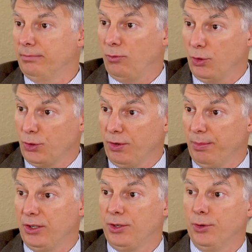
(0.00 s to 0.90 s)
which we've
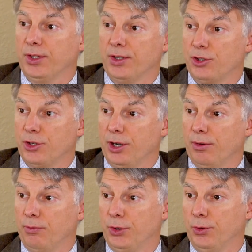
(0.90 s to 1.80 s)
been doing this
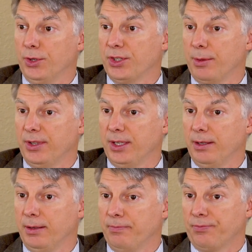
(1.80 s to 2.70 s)
year, doing some of
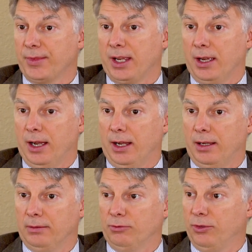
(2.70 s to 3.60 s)
the
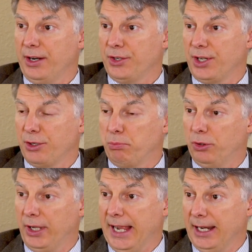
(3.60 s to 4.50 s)
latter stage
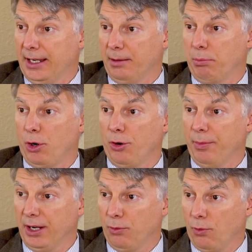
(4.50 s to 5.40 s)
planning,
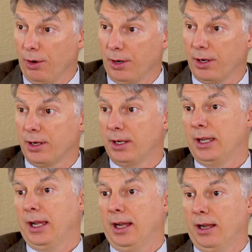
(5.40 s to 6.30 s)
permitting work,
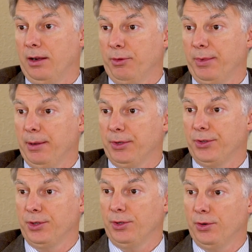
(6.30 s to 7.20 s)
we've been able
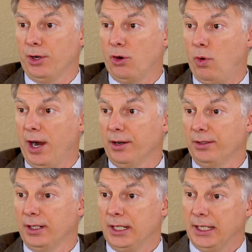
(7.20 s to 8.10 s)
to
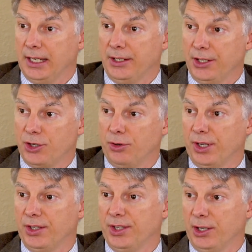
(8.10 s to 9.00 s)
acquire additional
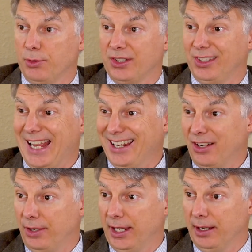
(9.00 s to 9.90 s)
contiguous
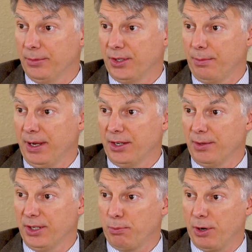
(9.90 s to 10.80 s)
land claims to make
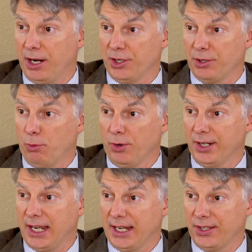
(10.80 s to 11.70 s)
some of these projects more
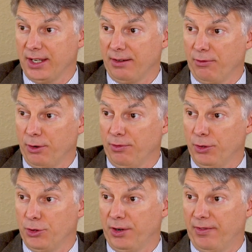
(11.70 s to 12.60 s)
enticing for
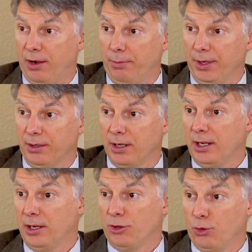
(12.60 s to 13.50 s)
future development,
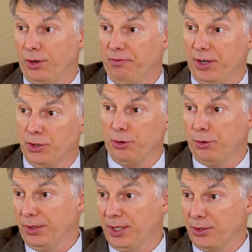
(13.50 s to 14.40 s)
joint venture,
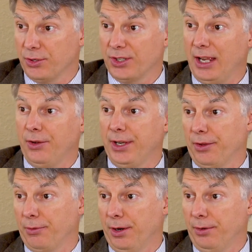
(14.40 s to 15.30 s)
or potential sale
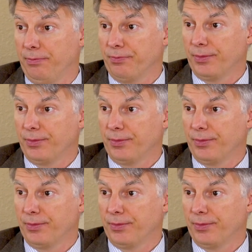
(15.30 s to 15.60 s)
down the road.